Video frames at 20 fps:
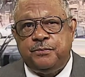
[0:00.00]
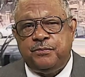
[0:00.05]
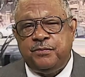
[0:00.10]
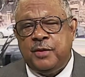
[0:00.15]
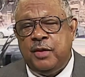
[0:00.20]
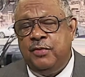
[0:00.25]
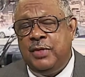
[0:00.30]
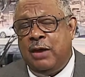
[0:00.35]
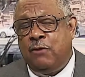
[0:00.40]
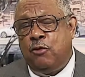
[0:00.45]

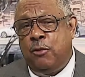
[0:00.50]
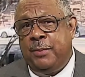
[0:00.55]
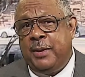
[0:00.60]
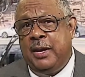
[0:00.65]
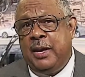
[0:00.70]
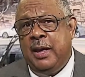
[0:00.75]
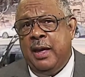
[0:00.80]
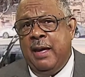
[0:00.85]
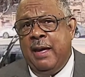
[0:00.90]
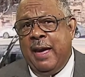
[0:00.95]
That will
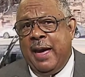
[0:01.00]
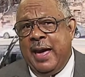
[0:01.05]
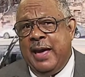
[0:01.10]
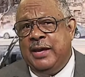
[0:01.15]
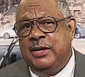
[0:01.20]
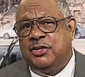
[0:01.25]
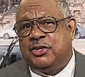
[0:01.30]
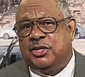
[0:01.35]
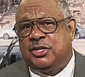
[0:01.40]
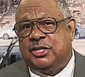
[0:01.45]
be a
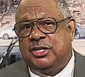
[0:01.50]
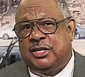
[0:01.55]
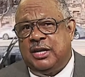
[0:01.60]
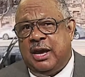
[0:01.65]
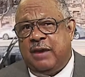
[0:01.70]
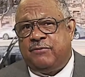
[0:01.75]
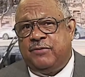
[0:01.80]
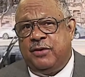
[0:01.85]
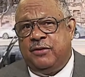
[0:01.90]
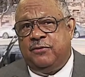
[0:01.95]

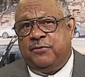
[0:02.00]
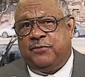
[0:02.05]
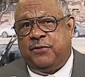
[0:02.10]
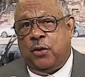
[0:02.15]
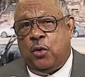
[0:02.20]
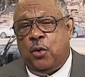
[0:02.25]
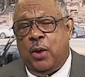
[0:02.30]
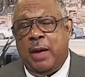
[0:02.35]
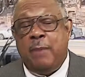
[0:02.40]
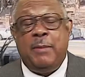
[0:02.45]

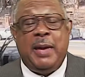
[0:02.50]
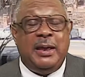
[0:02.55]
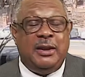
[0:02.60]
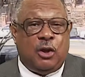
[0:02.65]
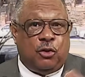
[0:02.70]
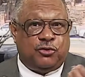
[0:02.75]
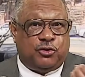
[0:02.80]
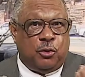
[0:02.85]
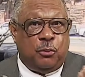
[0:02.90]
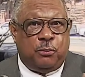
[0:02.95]
sevenfold, and, and
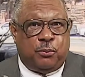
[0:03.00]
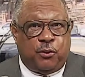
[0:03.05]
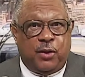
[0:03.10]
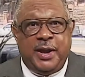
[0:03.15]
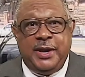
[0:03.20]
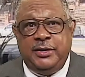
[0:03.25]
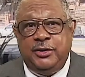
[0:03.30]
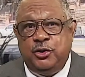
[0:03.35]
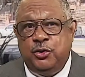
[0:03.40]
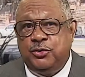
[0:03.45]
also
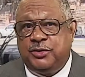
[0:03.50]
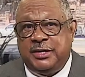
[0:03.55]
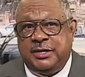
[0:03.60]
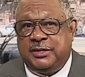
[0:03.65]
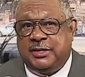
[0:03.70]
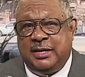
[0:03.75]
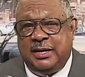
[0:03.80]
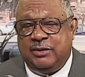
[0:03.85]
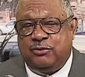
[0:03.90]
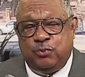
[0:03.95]
brain use,
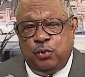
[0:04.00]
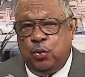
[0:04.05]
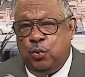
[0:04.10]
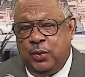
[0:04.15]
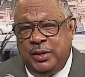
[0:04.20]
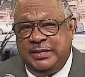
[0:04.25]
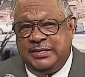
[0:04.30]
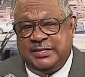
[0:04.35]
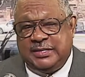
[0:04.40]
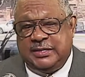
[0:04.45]
intellectual
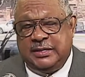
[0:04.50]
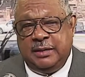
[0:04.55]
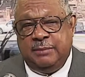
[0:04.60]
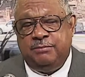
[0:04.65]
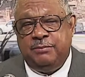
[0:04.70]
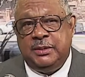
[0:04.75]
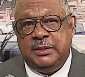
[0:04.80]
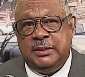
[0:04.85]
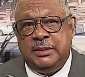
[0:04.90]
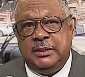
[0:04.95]

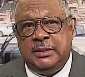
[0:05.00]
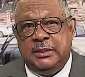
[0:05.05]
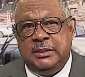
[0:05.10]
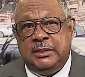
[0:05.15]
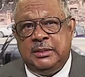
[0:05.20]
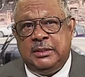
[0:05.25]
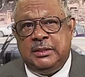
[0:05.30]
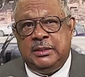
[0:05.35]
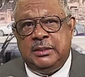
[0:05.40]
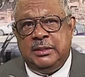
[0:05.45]
wisdom
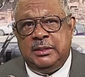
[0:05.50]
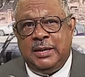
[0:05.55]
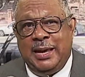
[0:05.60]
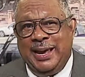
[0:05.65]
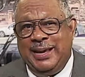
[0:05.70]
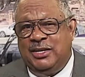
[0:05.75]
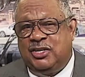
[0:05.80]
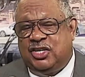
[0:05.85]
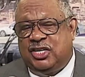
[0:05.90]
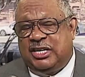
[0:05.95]

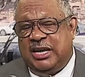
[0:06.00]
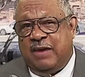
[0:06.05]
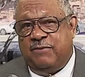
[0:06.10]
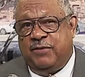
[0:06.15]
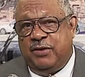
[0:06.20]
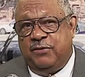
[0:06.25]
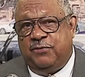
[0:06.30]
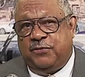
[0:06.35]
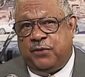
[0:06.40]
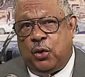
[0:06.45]
a
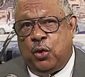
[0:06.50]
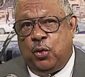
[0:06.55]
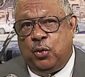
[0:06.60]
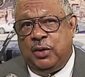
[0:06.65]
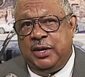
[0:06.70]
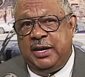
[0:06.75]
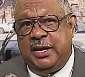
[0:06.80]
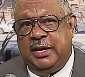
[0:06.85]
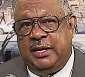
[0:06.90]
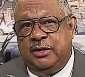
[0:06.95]

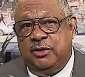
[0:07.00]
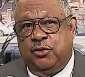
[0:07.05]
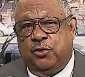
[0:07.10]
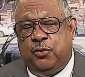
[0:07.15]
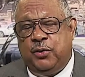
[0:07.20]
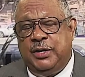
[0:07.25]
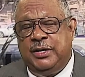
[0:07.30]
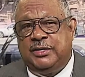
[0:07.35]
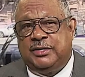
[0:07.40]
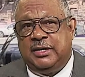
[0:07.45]
sevenfold
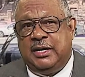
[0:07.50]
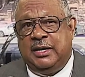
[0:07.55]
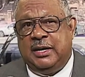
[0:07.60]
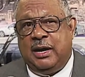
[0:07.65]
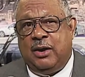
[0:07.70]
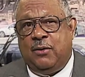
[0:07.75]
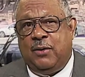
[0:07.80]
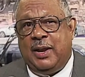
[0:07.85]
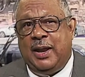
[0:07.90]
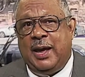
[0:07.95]
increase in
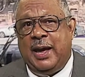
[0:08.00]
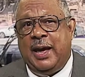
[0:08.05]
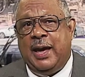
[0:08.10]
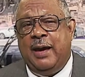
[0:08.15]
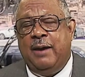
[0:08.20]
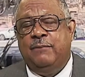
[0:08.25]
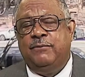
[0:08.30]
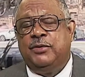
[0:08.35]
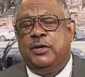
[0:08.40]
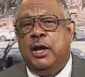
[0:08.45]
our
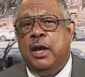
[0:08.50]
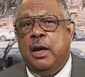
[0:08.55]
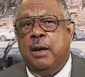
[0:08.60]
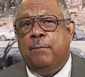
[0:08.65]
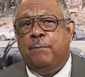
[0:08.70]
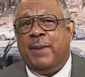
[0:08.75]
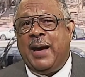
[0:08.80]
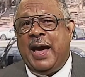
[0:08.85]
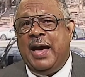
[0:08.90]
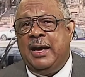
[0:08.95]
lives
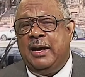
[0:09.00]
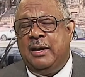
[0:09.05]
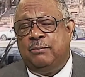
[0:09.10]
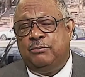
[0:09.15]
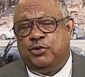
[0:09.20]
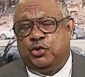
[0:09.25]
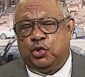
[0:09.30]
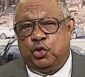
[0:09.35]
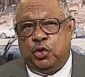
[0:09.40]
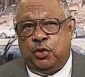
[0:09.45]
by
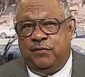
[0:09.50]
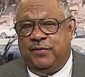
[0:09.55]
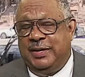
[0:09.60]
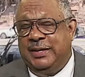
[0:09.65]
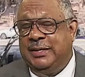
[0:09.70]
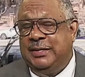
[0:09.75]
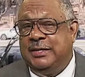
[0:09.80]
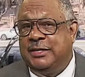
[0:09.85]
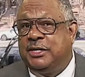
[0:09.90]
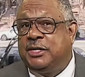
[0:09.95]

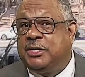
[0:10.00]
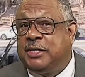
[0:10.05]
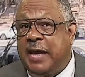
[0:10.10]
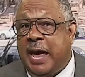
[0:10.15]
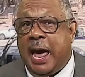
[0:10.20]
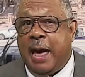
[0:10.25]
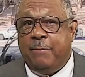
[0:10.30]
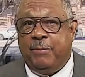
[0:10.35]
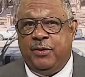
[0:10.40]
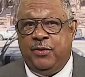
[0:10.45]
observing the
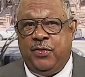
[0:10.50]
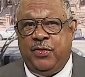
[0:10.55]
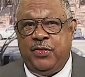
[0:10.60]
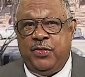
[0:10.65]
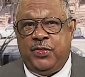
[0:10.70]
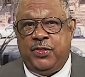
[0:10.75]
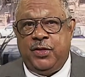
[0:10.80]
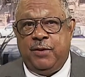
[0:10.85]
Sabbath